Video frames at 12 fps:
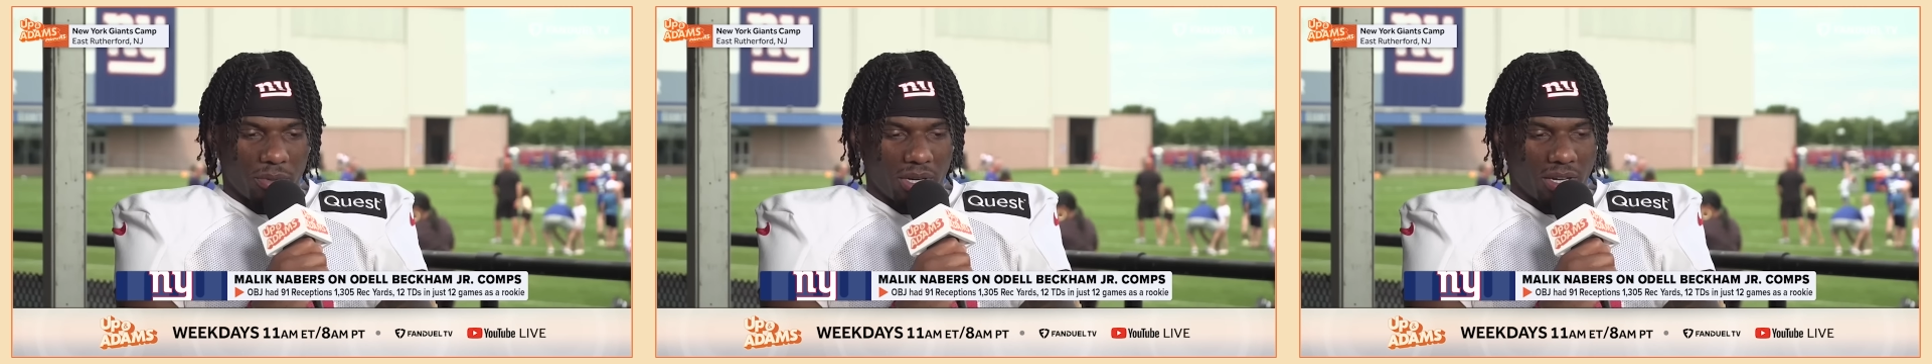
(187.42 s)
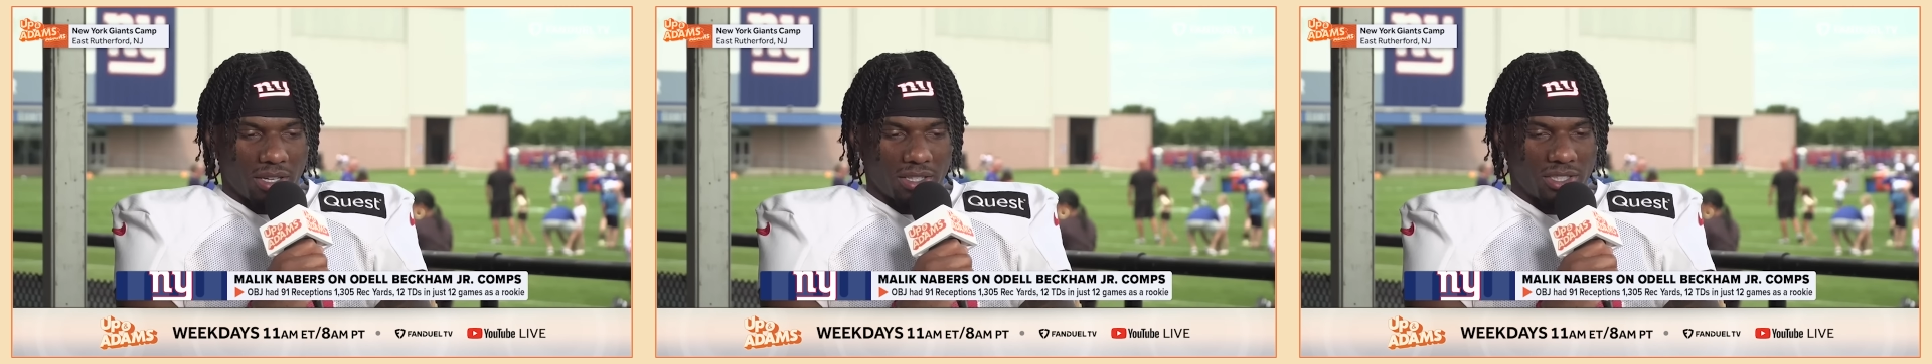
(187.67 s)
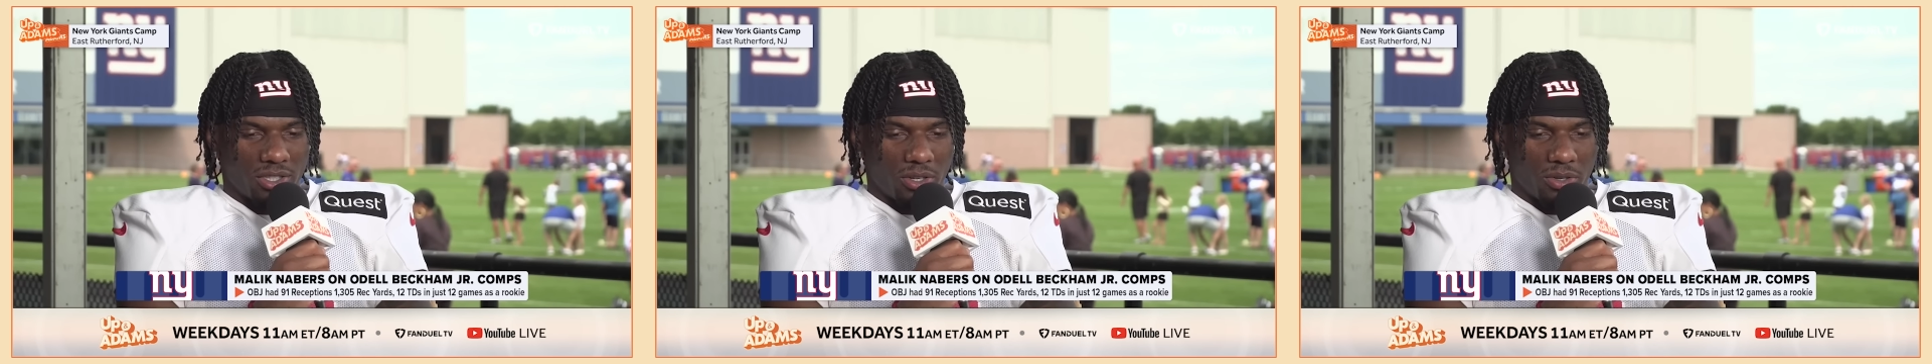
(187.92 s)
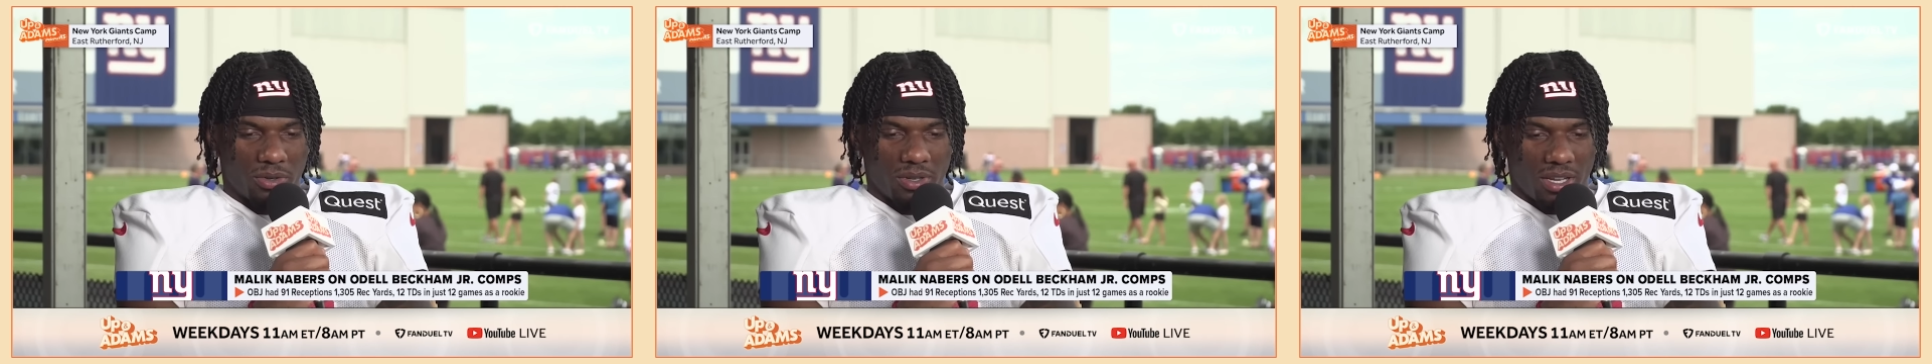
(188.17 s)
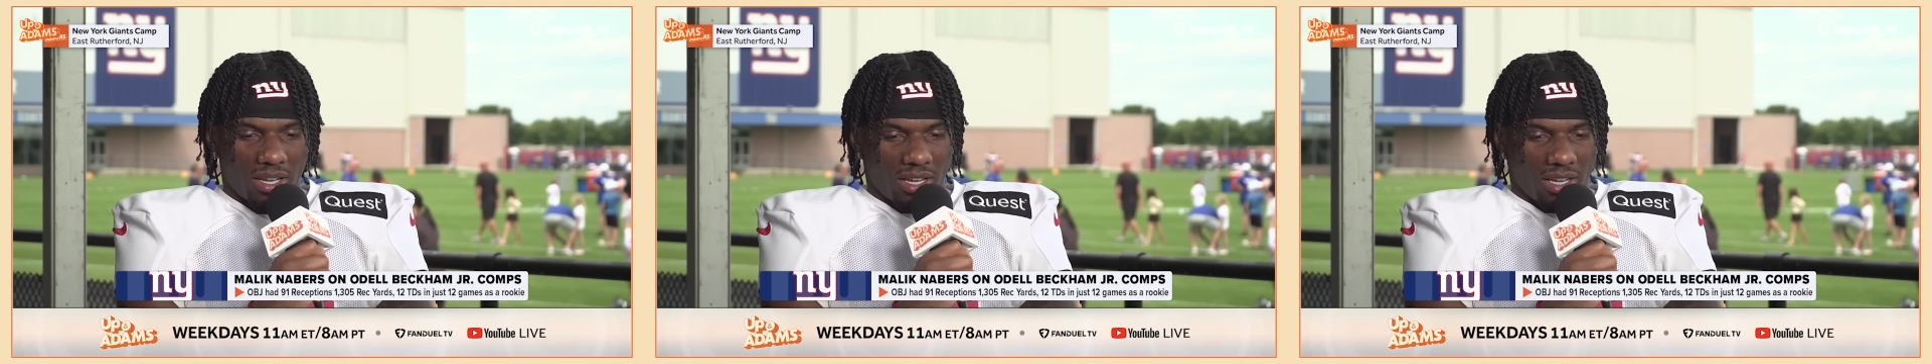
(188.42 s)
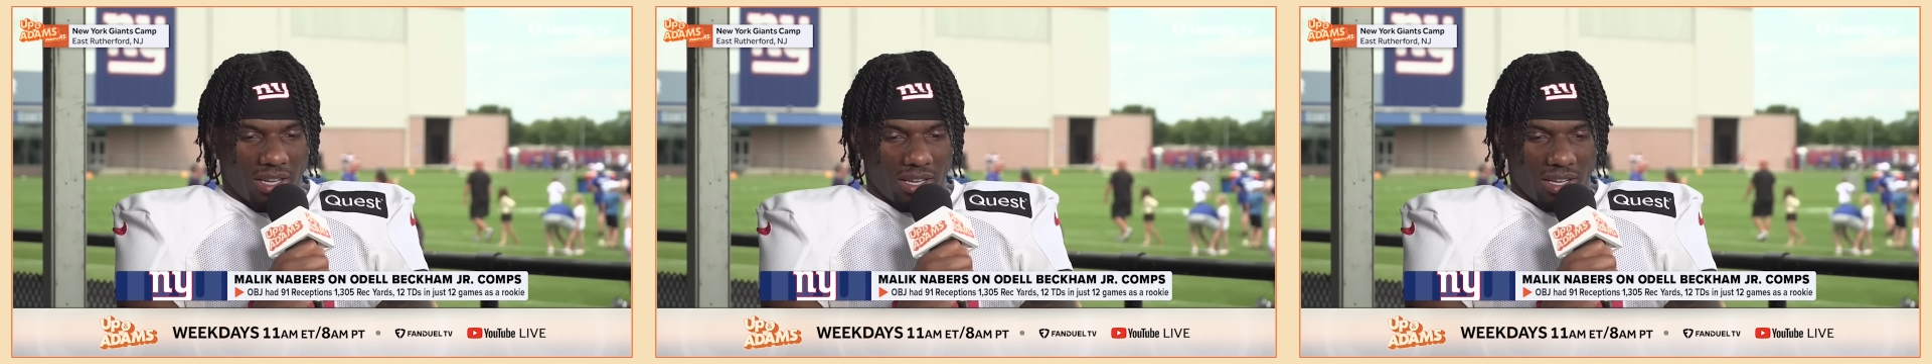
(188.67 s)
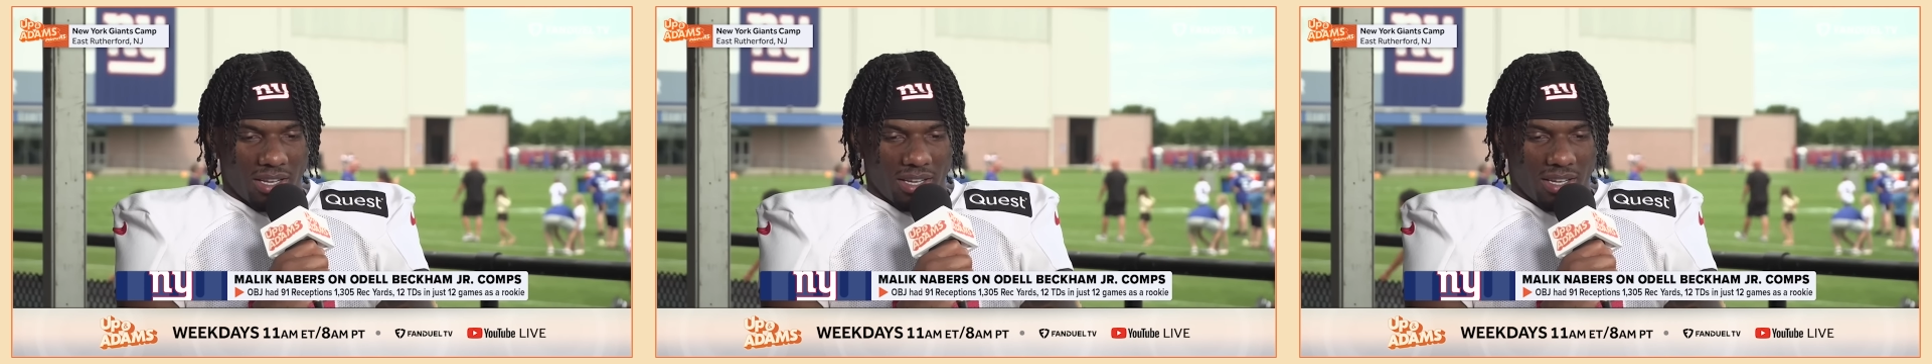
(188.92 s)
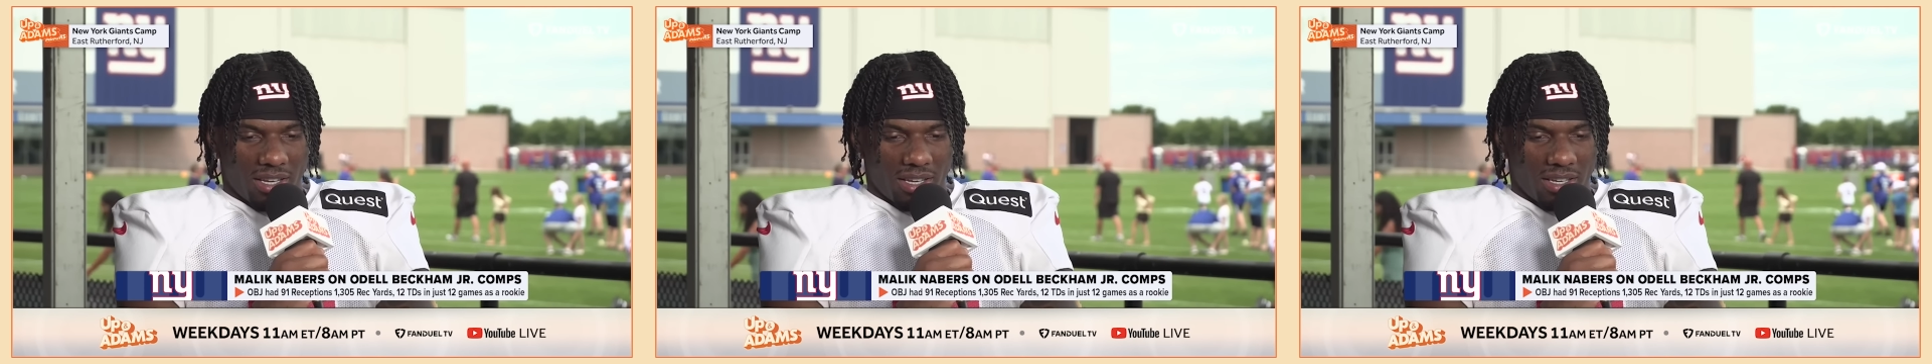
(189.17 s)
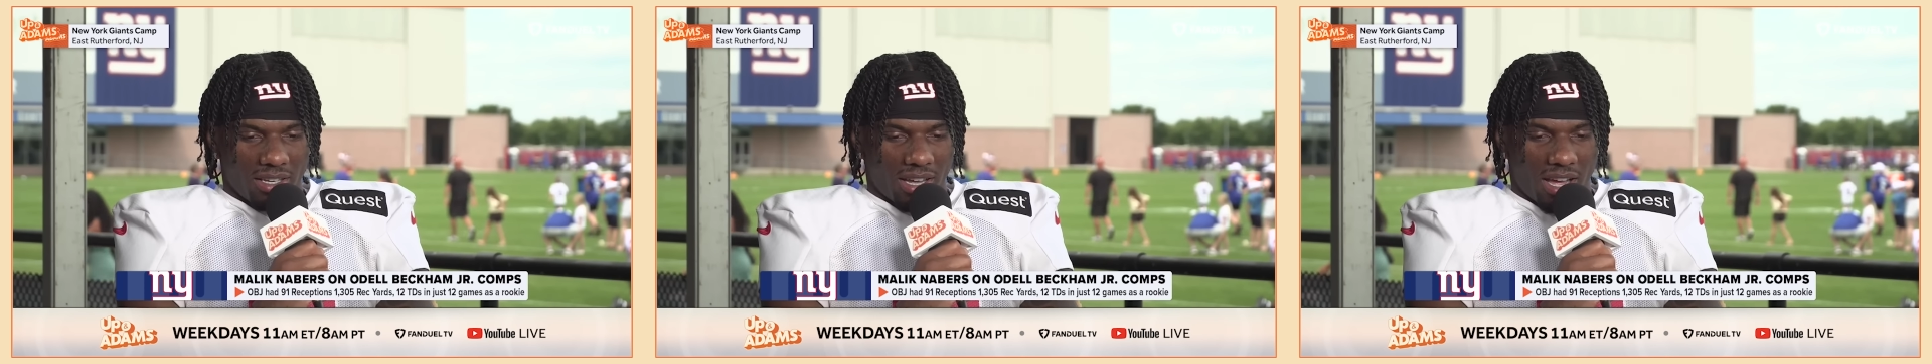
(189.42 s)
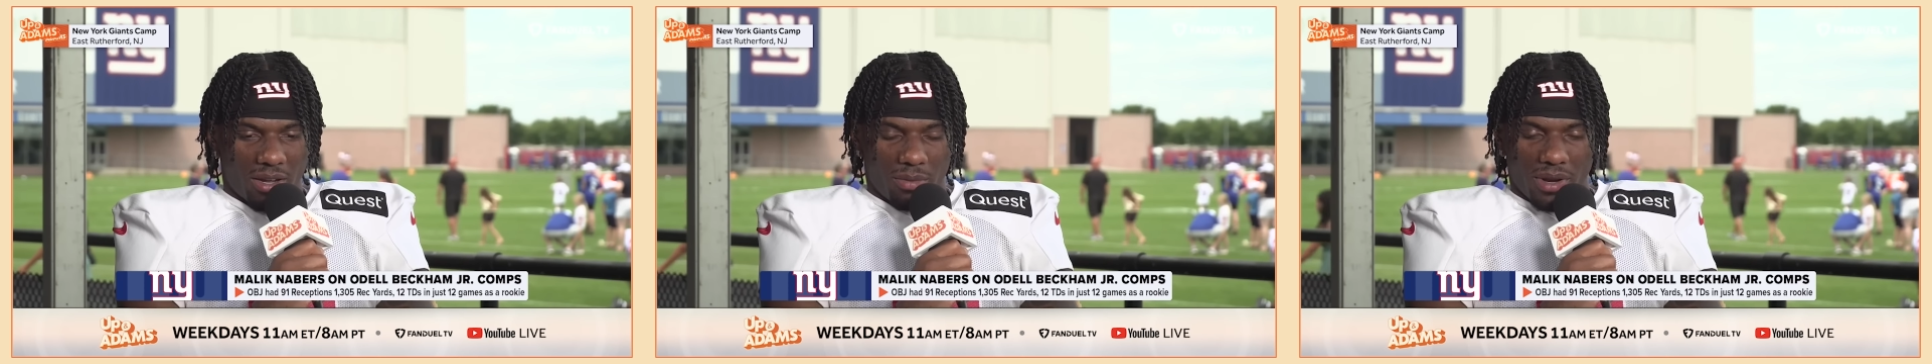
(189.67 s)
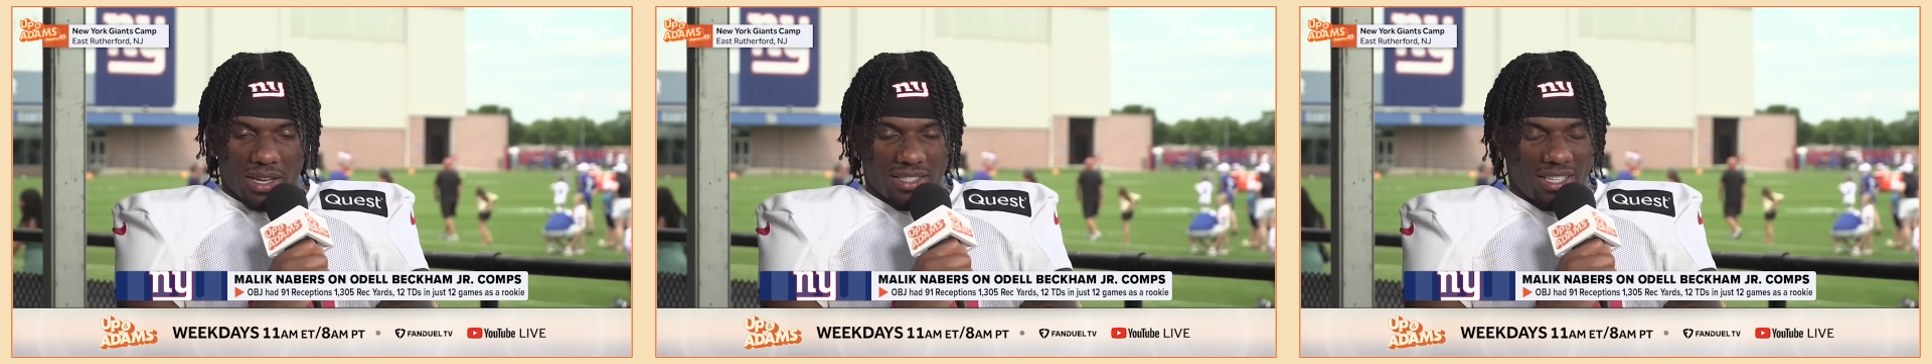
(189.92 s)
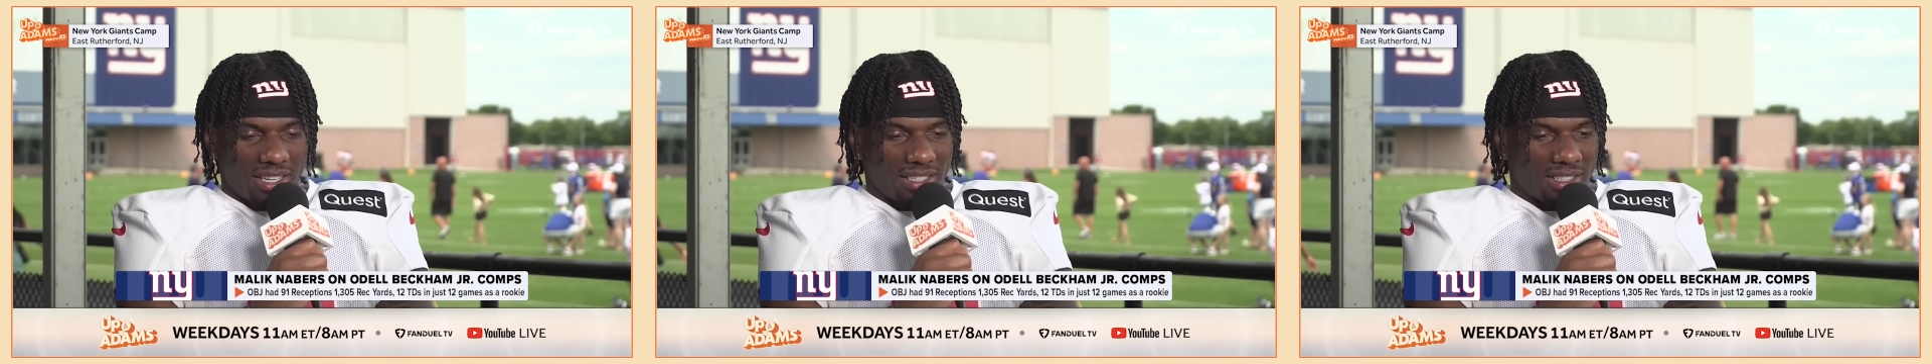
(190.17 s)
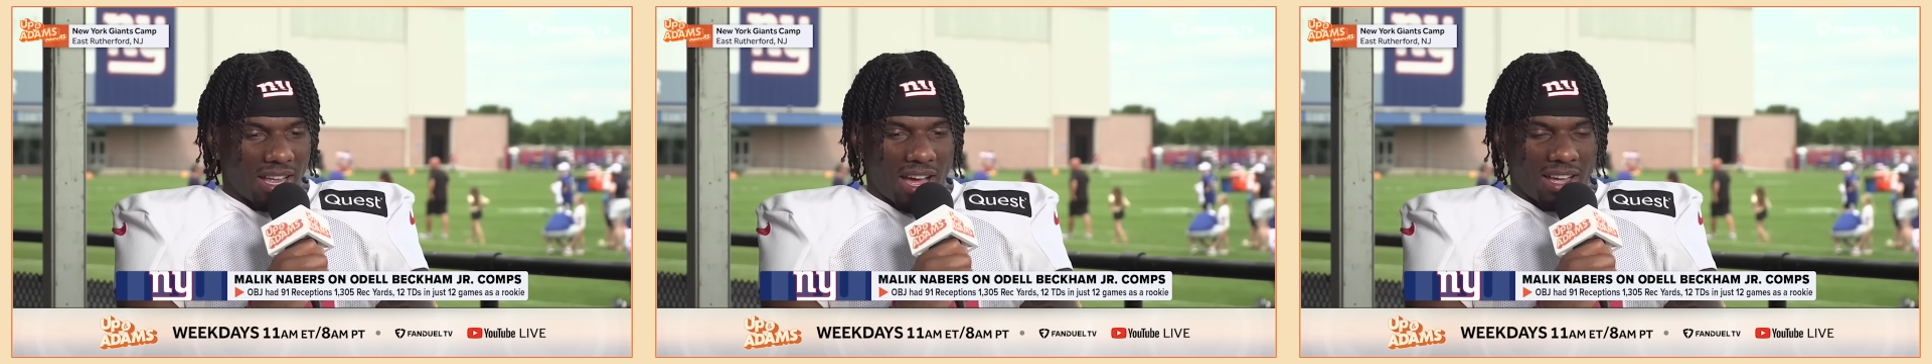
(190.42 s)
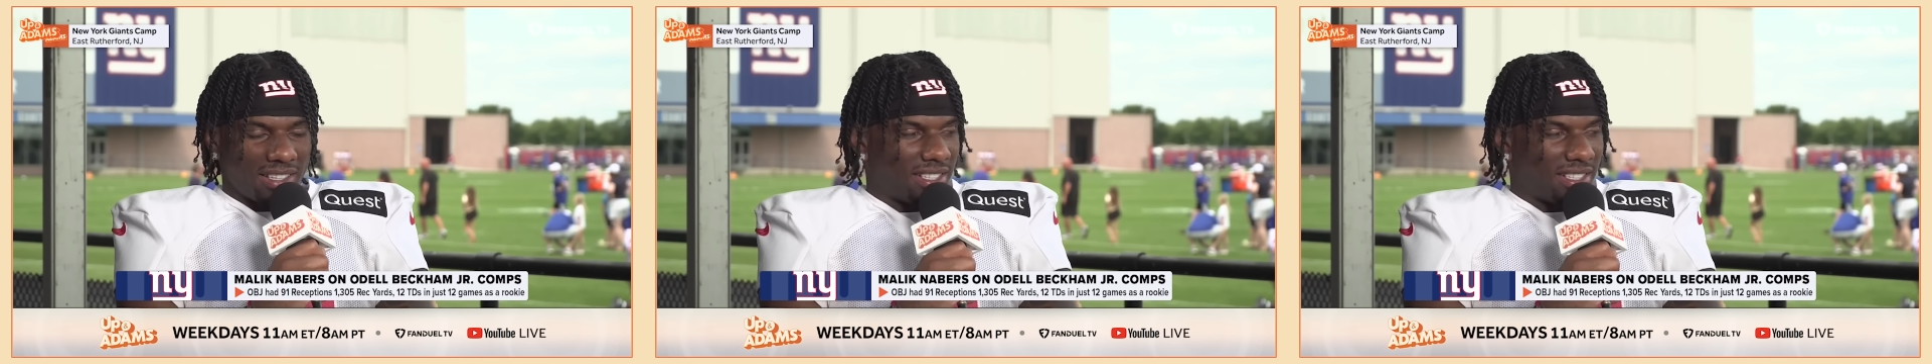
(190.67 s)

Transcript: because you know, I'll probably say nine,